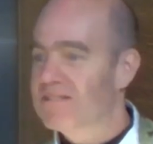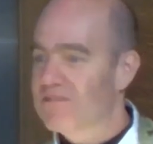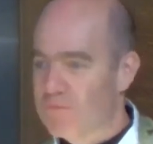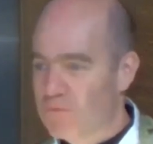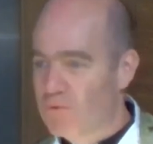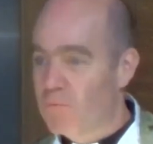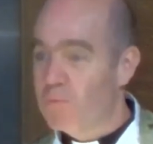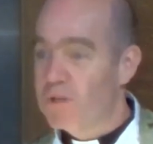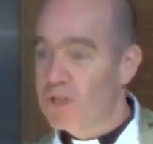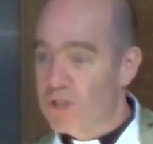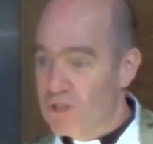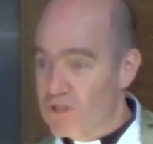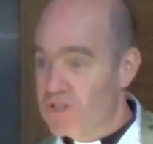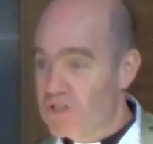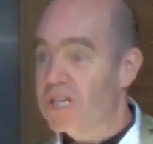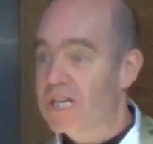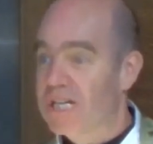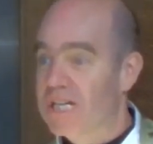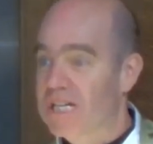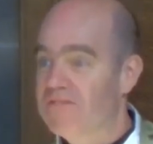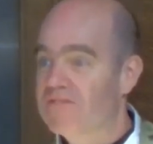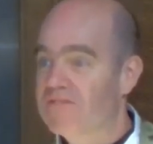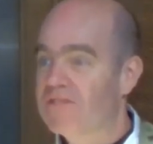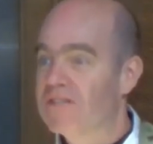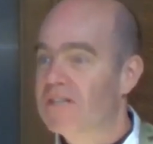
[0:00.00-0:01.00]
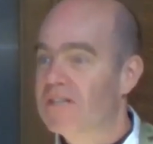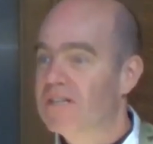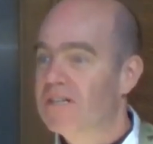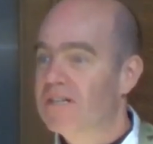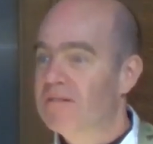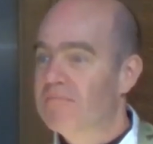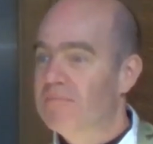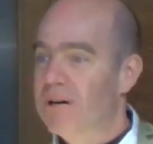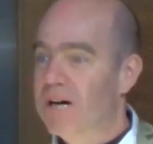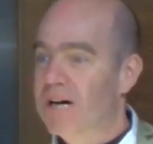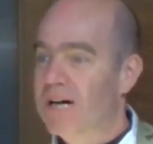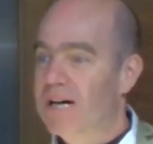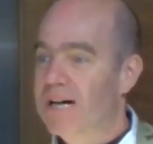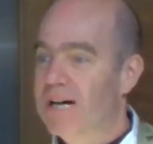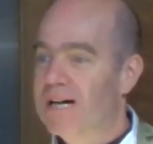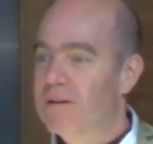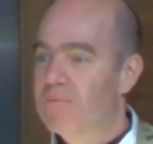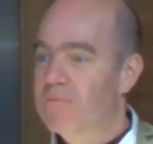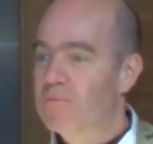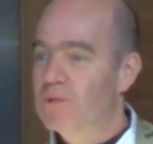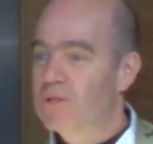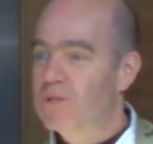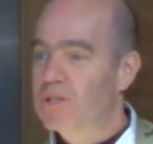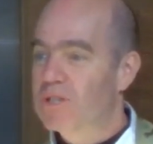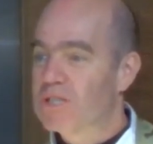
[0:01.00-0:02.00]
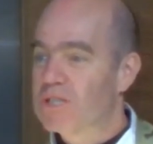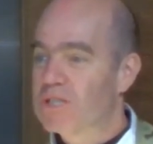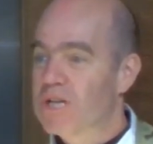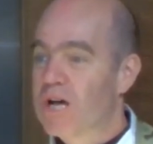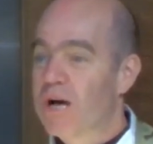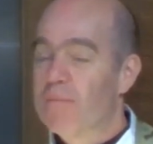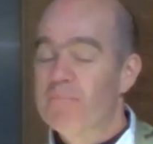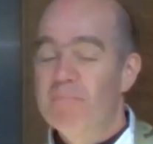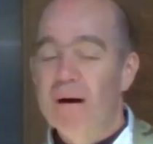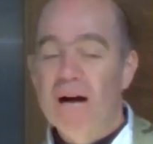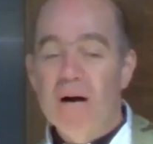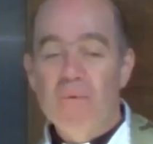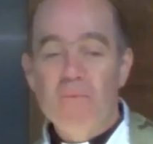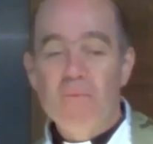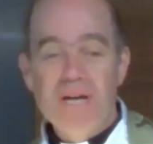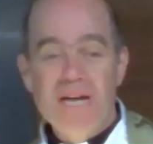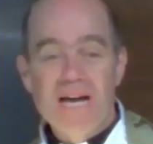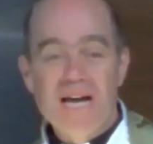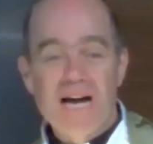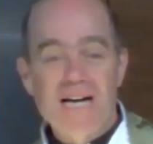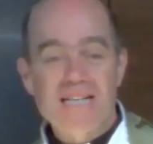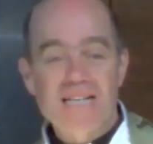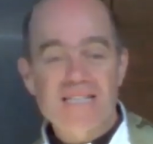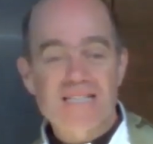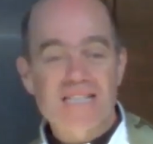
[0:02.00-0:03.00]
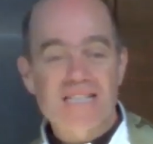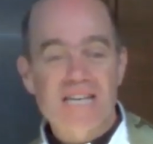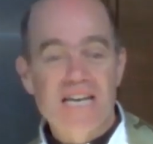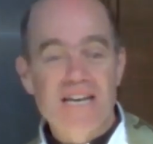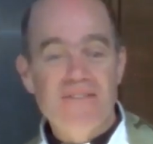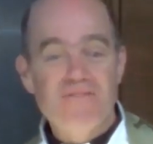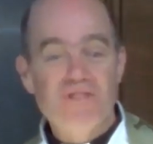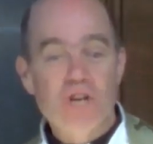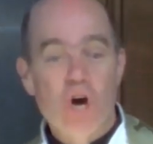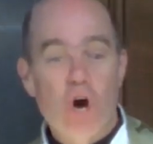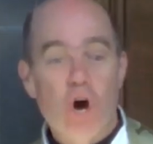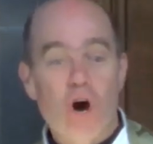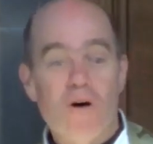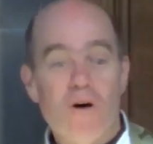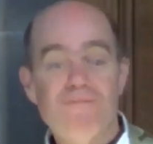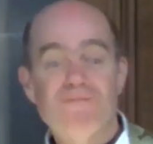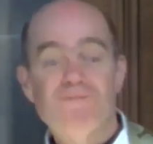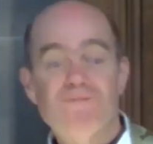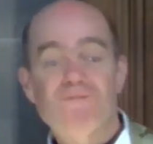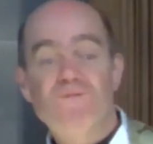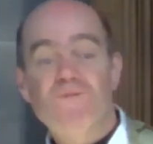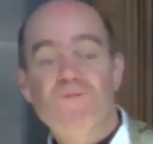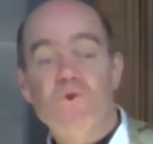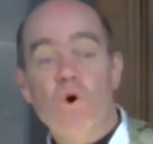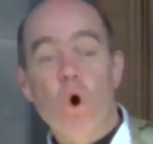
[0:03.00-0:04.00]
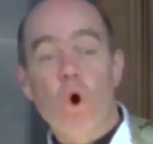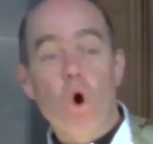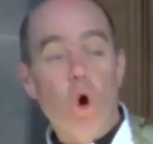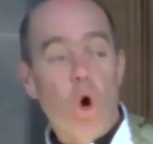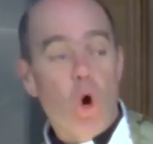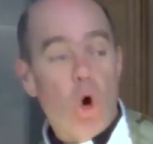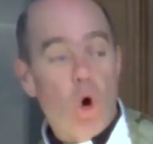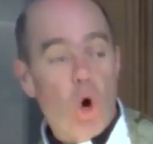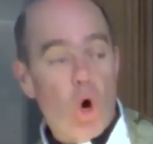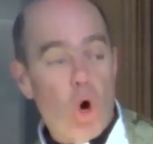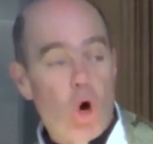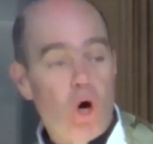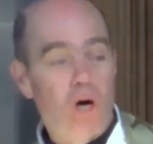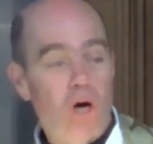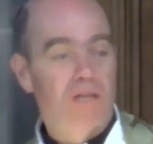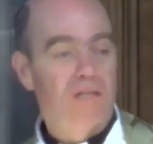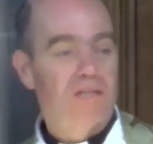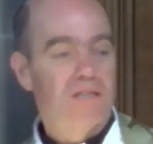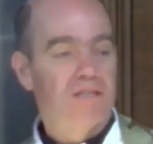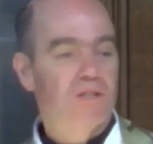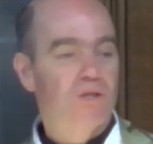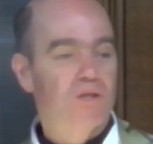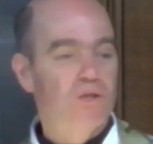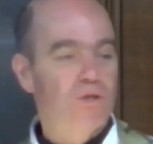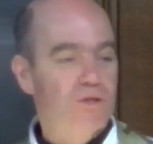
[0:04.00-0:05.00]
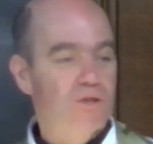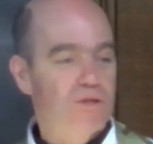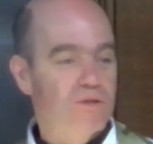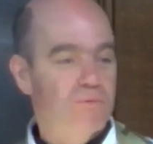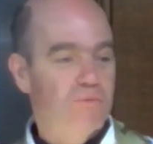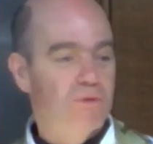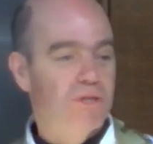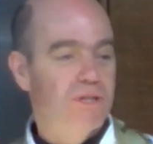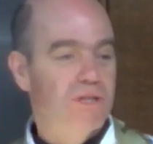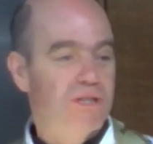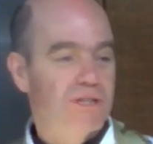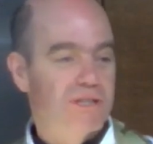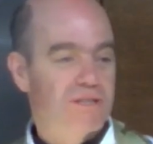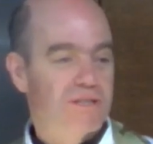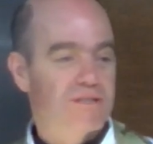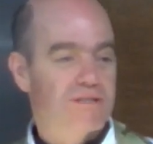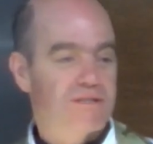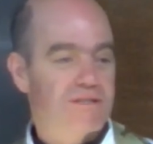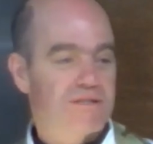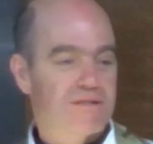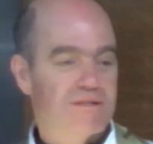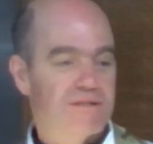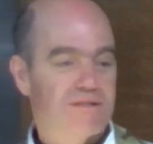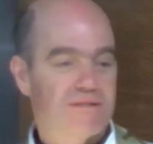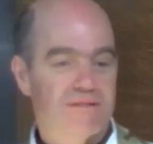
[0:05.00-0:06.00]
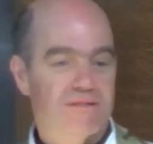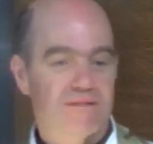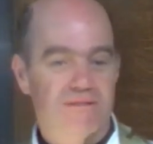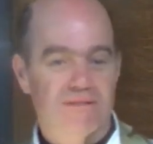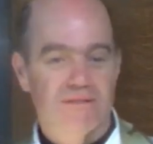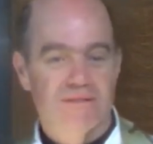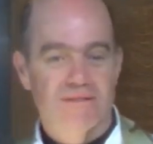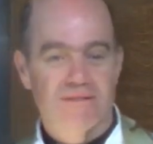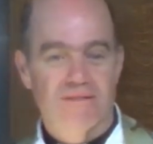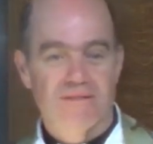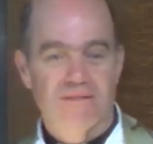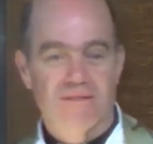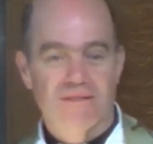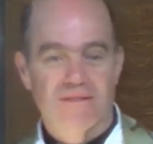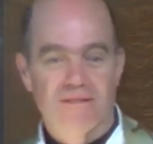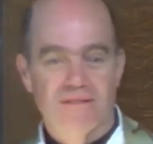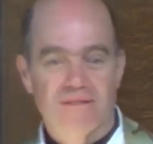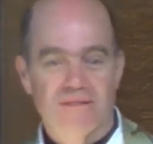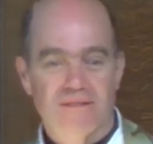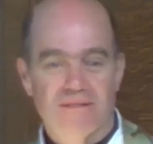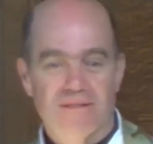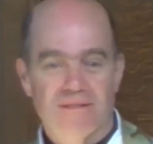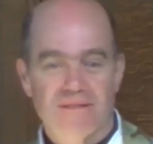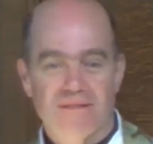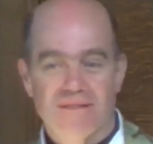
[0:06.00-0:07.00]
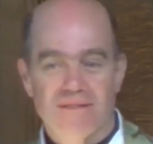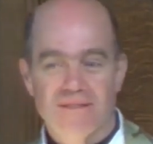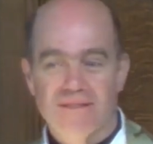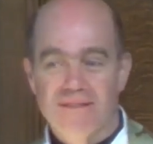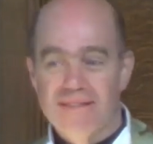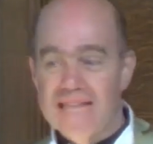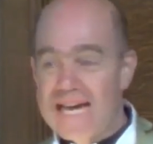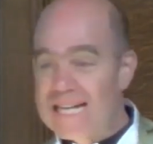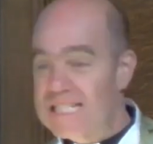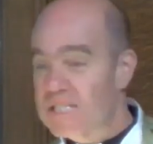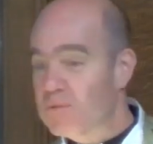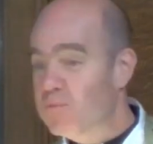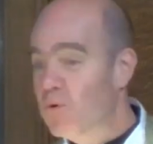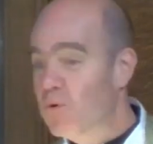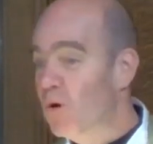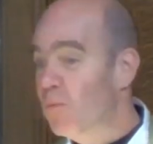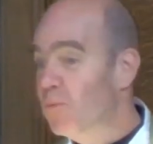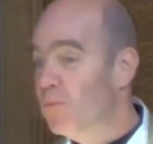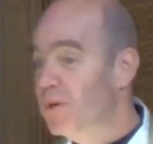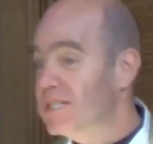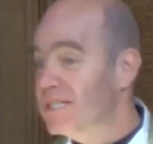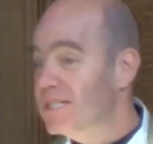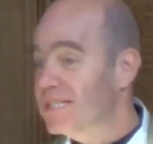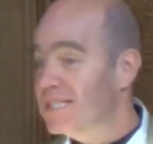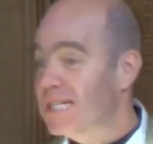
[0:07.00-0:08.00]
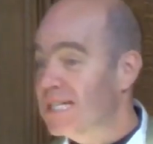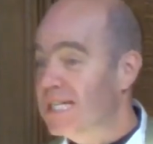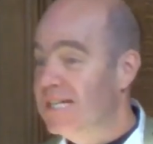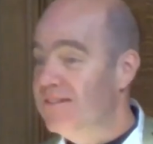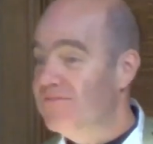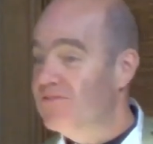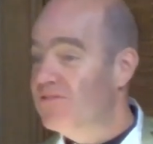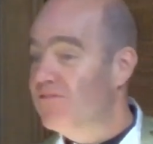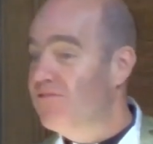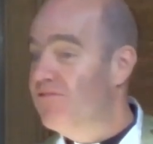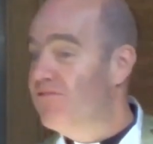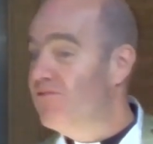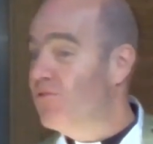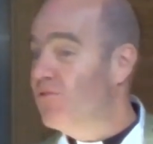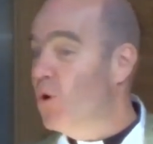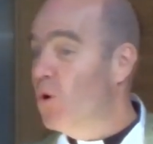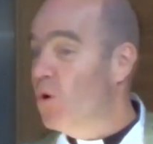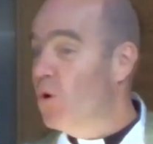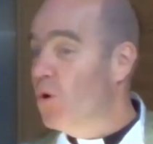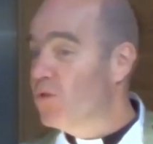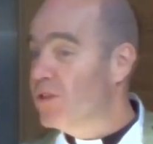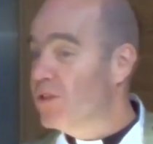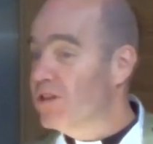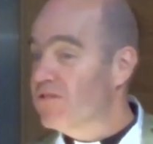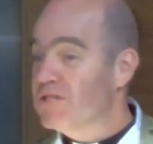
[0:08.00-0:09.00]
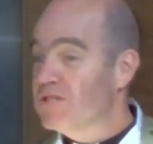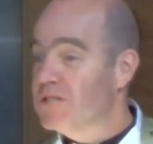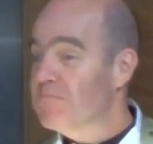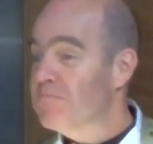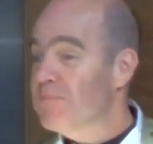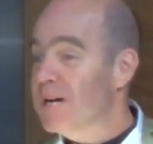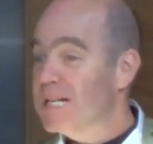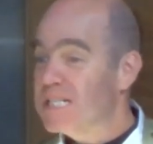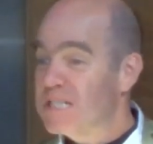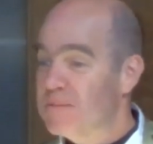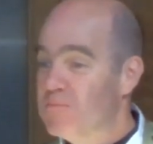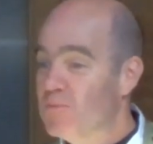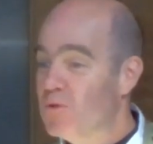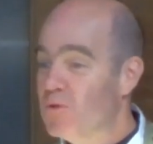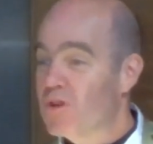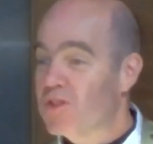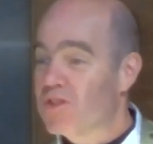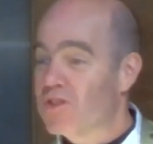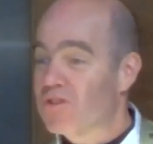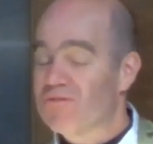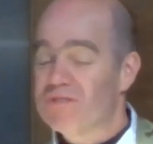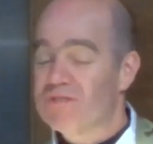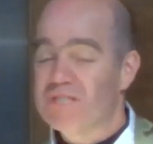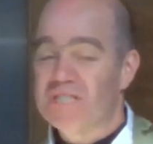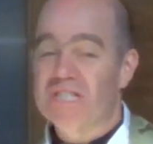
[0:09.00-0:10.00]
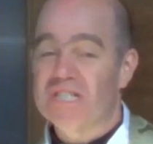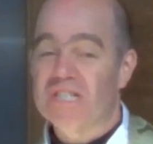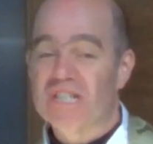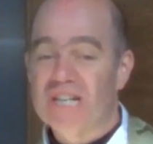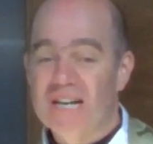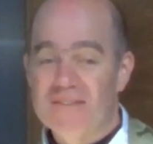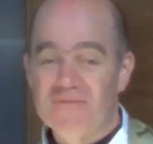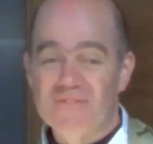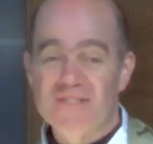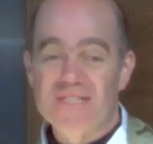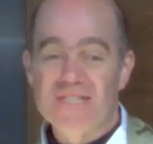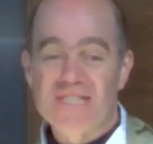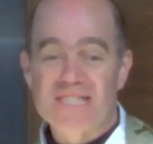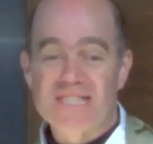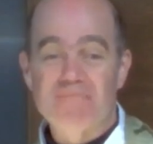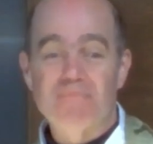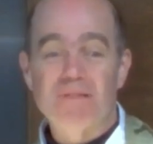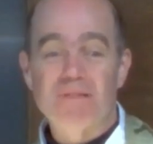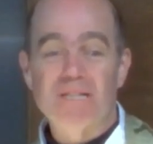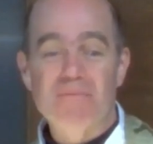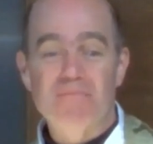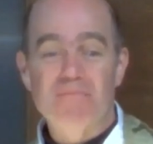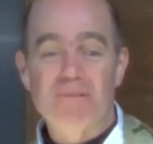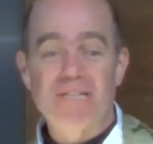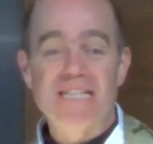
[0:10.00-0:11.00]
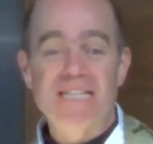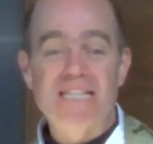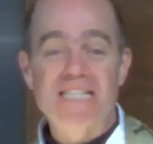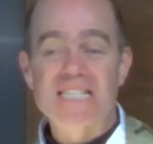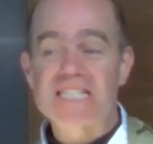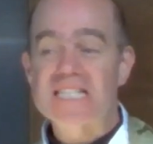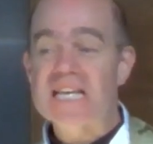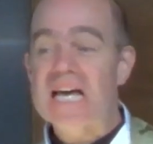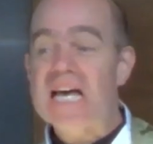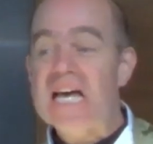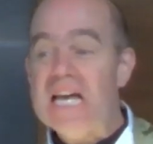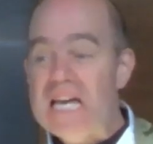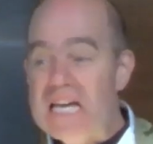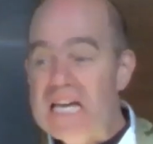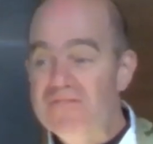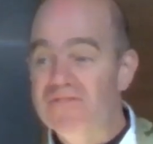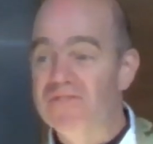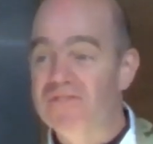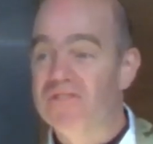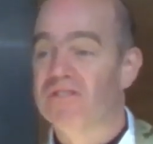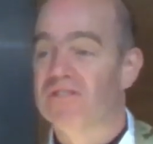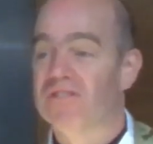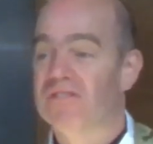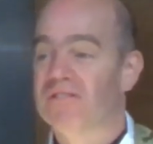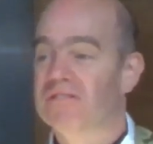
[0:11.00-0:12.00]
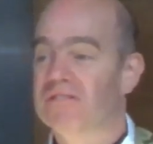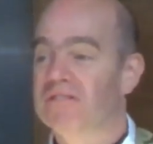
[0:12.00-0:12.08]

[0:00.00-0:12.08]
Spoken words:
We're not saved by our works, but we are saved for good works. That's what we're saved for. There is much more to the Christian life than simply being saved.